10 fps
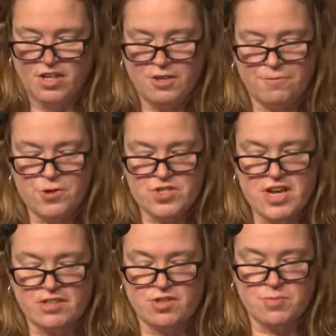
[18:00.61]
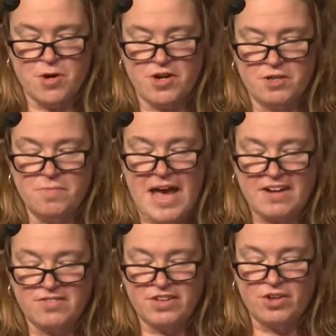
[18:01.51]
The first Doctor's Park in
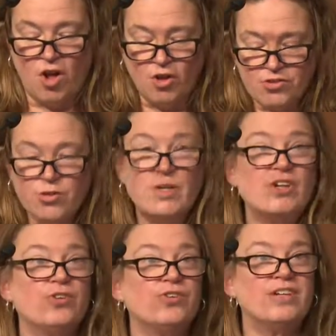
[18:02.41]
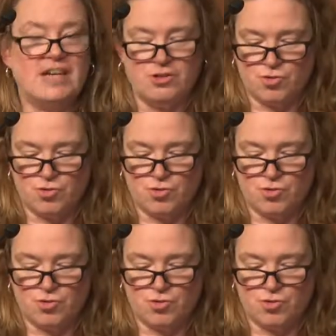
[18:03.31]
Madison also included a